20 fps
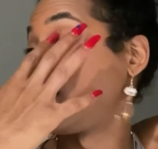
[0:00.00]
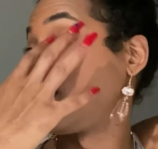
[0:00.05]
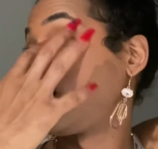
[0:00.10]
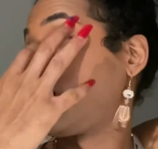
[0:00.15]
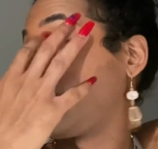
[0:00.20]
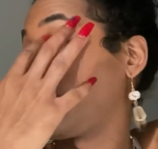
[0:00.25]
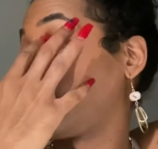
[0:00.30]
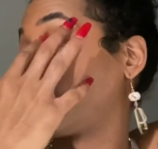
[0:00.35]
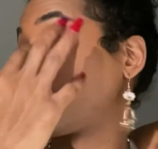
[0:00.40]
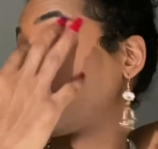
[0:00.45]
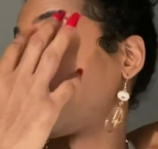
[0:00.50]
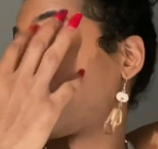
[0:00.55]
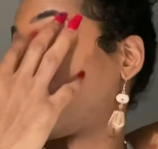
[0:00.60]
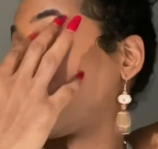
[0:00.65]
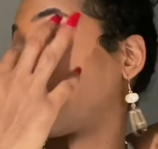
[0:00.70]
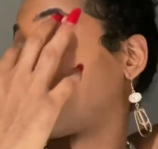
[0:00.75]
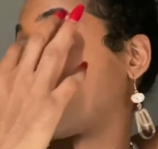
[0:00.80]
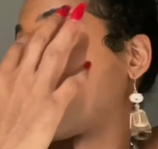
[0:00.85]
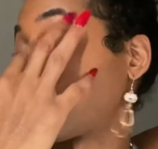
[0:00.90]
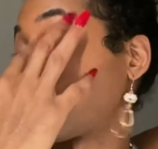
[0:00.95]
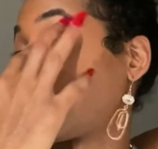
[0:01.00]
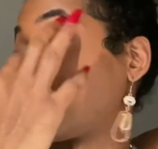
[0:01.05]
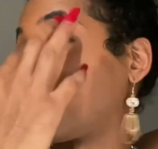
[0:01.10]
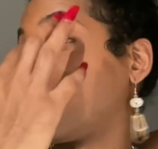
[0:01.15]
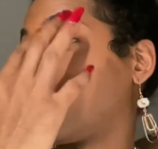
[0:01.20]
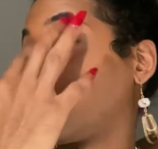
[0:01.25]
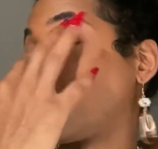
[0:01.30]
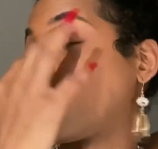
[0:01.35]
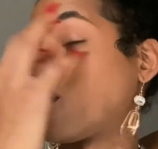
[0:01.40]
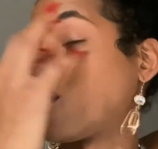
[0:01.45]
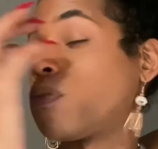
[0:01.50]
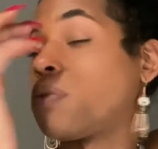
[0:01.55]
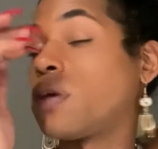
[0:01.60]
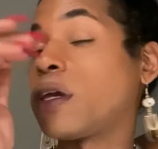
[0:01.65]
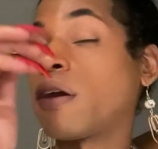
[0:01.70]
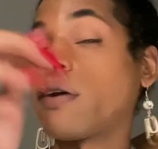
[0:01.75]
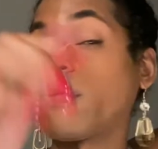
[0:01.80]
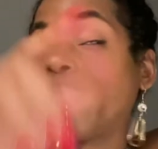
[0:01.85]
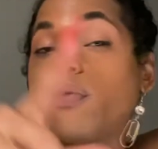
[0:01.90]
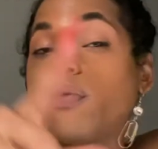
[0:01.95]
even for them, you know. Be
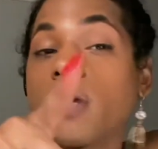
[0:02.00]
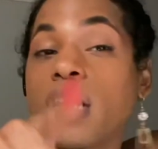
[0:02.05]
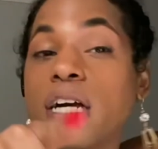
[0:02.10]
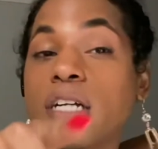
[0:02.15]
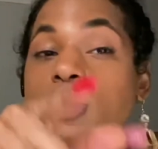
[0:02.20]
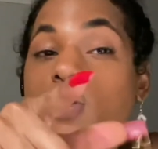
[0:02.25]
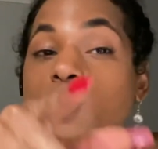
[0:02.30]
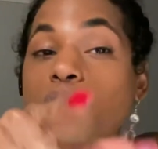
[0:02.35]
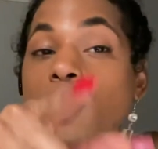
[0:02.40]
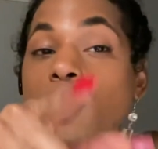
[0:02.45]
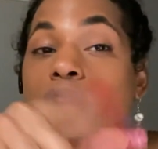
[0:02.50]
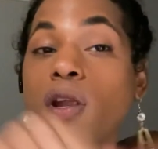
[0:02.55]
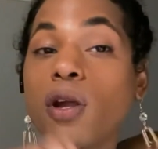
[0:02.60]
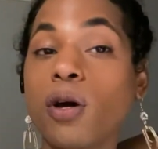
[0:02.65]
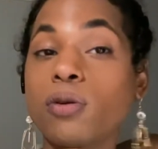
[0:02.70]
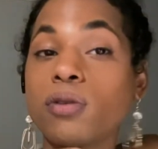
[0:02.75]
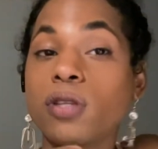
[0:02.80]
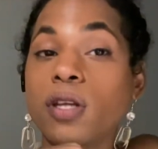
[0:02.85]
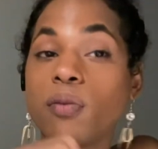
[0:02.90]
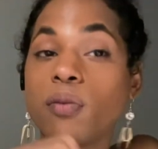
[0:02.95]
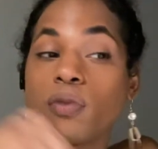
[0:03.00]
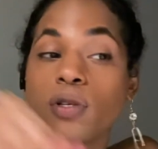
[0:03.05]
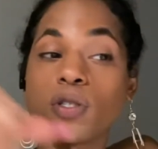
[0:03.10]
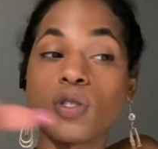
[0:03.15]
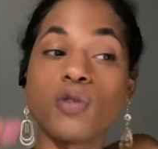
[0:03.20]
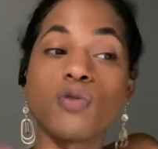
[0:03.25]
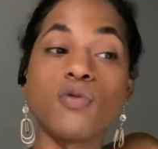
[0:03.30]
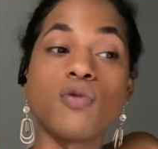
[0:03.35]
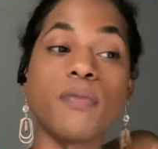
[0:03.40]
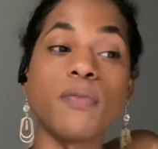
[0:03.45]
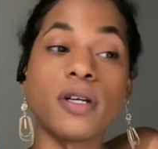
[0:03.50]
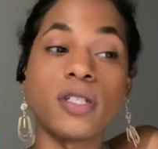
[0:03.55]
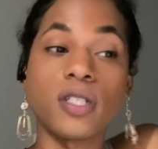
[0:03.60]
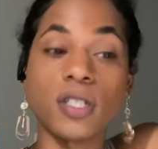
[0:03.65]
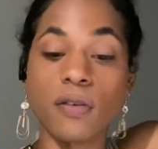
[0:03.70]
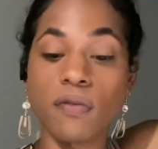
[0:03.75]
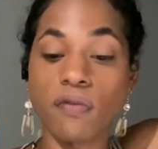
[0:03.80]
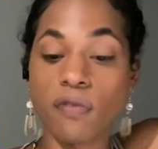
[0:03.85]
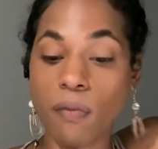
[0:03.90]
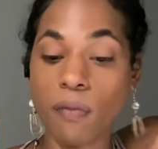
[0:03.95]
careful not to unload them with too much
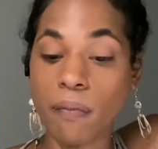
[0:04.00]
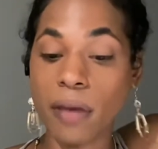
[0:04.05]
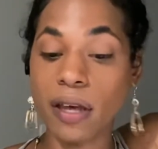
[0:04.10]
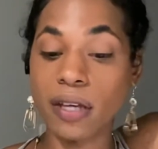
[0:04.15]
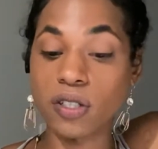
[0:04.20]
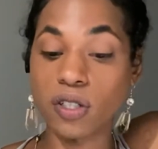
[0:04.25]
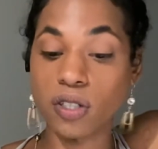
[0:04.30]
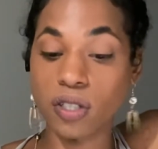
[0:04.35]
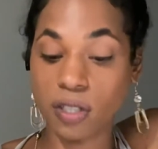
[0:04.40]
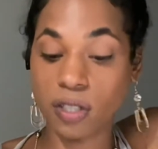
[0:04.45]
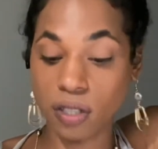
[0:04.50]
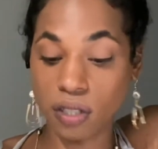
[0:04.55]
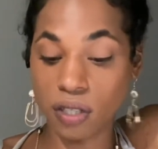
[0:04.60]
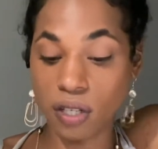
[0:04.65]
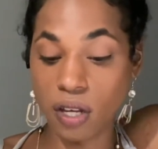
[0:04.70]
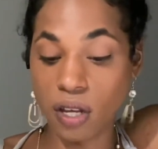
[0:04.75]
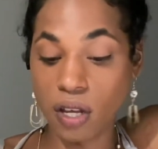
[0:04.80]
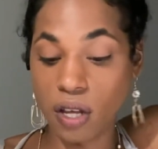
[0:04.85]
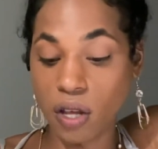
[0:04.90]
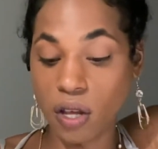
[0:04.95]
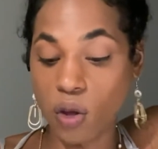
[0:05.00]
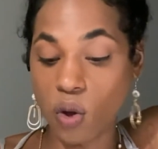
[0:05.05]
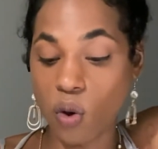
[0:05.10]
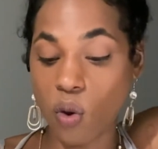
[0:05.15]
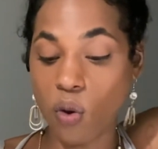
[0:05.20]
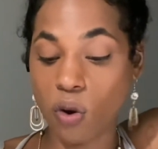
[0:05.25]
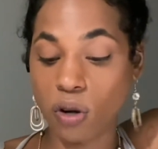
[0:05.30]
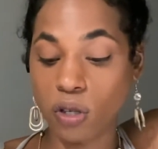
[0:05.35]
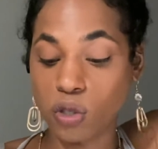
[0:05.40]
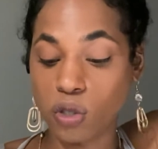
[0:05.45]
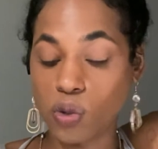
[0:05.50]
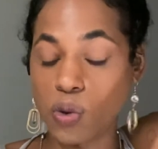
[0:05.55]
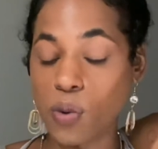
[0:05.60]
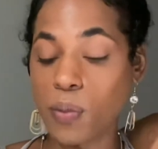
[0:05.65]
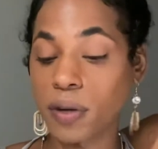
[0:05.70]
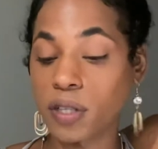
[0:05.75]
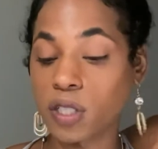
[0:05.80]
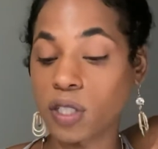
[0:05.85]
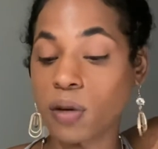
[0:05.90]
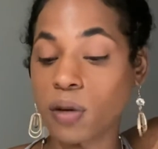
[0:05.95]
information or too
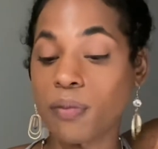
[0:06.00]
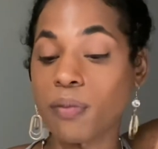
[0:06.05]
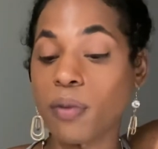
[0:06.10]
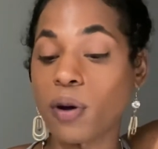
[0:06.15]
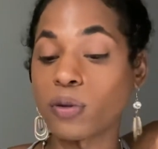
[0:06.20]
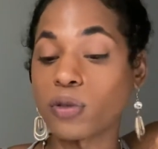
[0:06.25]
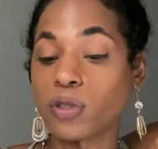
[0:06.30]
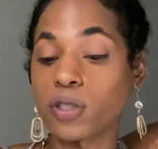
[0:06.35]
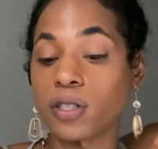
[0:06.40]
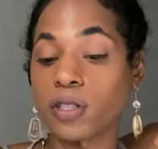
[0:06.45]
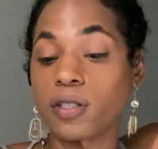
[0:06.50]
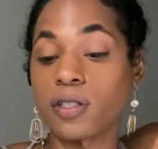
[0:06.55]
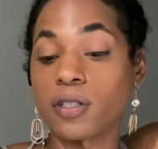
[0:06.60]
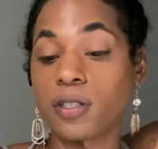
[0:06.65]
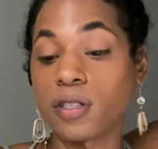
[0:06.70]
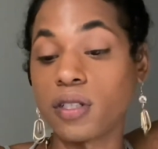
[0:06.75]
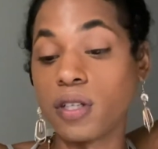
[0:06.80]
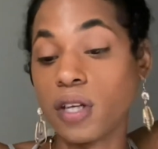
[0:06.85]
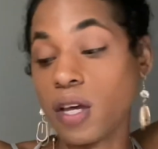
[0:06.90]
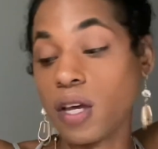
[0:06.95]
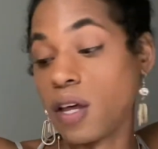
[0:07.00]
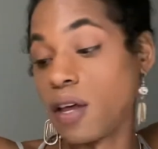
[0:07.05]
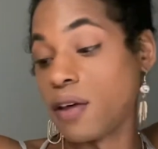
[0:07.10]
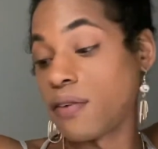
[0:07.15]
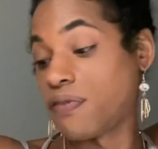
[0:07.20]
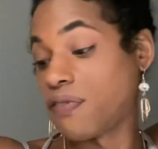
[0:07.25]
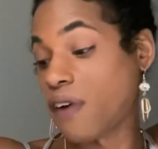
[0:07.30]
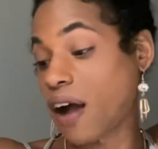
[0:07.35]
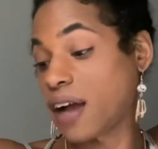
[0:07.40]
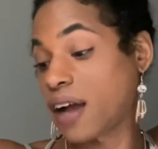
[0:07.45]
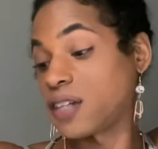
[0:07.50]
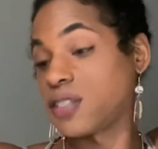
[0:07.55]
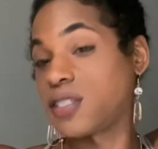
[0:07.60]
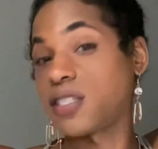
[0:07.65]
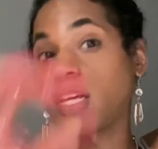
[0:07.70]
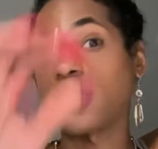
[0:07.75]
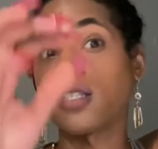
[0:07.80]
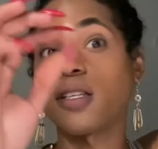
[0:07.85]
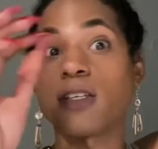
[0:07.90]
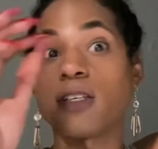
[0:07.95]
much emotion. Fire
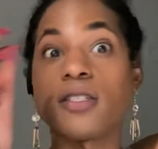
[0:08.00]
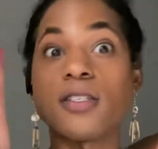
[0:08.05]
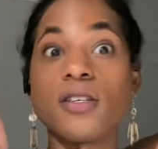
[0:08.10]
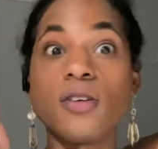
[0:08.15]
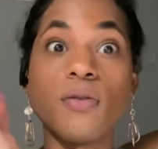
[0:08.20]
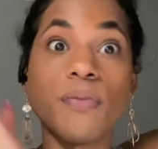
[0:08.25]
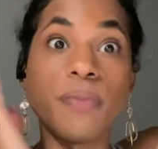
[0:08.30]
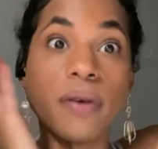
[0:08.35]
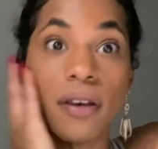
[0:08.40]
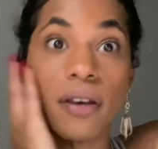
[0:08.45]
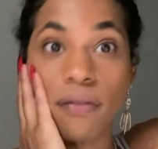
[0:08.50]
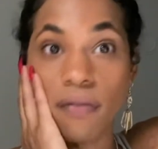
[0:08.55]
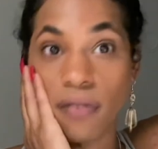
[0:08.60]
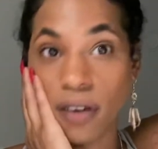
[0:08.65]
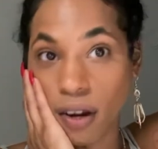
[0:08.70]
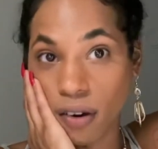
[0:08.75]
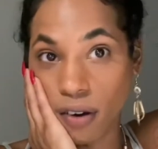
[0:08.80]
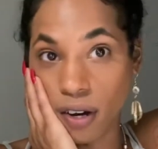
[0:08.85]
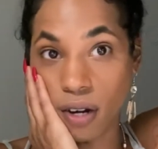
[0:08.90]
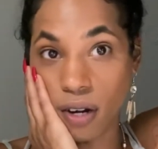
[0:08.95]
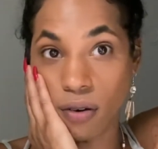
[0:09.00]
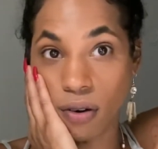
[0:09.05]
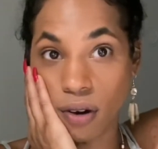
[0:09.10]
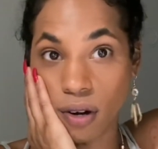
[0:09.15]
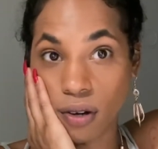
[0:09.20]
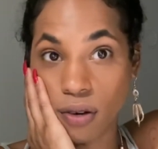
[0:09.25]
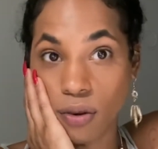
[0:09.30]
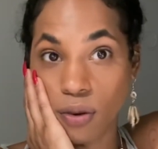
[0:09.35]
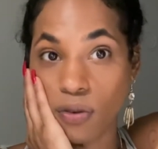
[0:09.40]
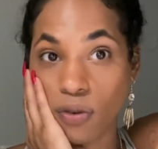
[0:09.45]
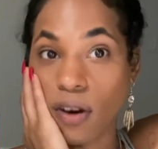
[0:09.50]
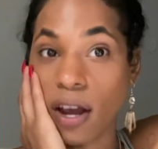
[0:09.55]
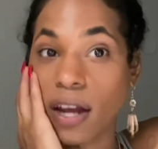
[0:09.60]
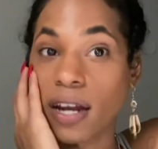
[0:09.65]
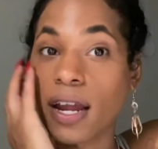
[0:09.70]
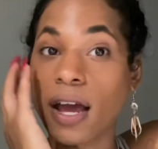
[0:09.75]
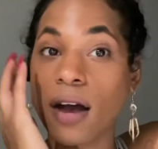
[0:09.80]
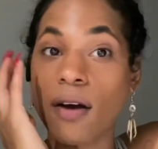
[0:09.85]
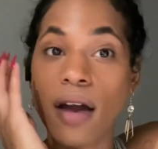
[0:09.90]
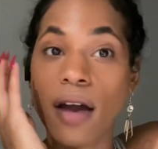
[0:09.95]
signs, I see you being very critical right
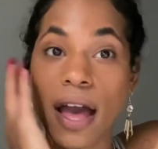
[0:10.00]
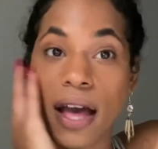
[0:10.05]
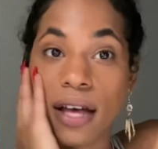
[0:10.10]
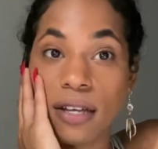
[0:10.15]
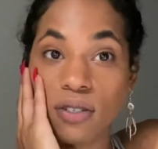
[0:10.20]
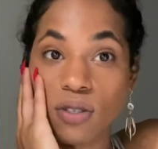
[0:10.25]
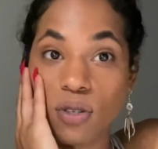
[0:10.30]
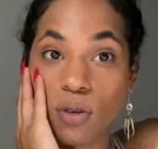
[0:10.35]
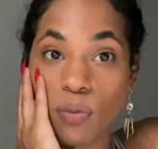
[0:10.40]
now as you're